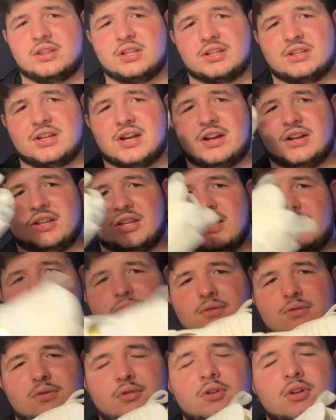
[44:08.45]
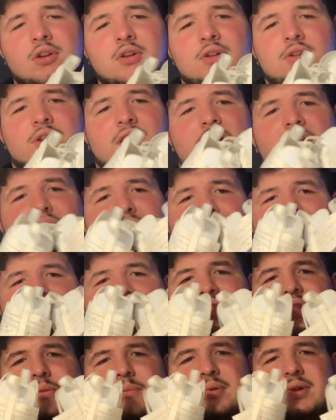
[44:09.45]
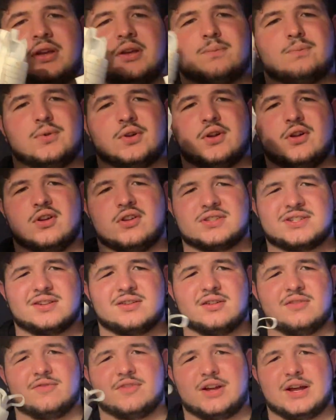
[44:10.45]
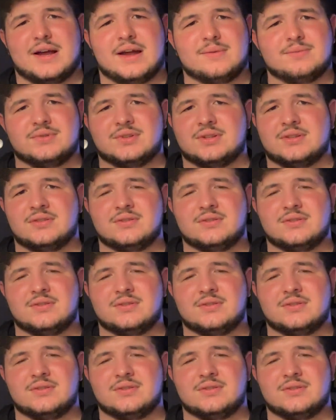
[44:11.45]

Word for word: They kind of give you not only the Olympic but All Star vibes,